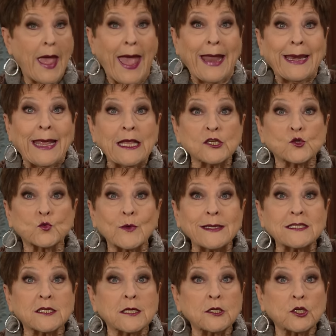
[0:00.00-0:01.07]
and he's
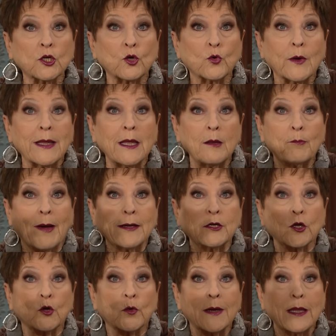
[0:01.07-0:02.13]
risen degree by
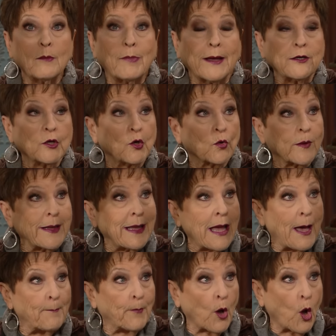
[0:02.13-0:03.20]
degree by degree
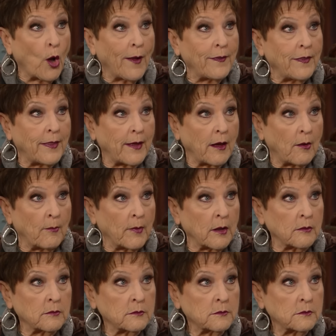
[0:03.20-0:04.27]
upon them.
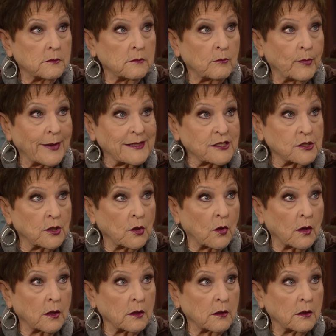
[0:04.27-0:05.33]
Bless the
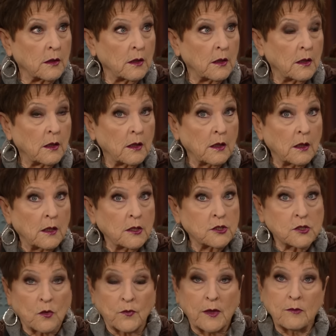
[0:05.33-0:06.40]
Lord. Yeah.
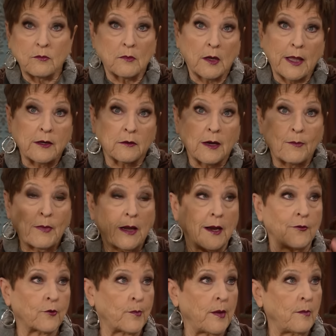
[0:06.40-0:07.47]
So then later I met
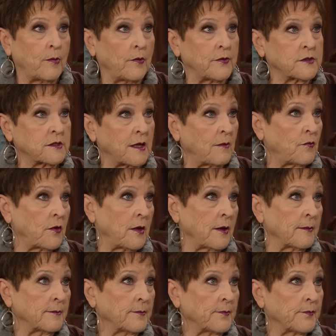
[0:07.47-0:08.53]
other people, the same
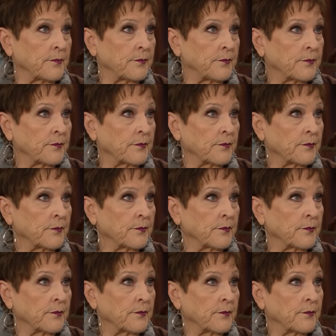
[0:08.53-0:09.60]
thing. We
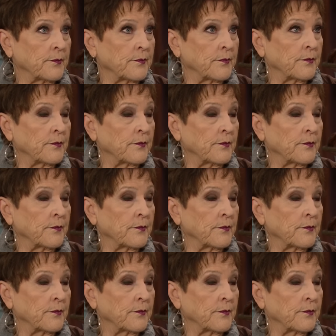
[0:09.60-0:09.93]
grow up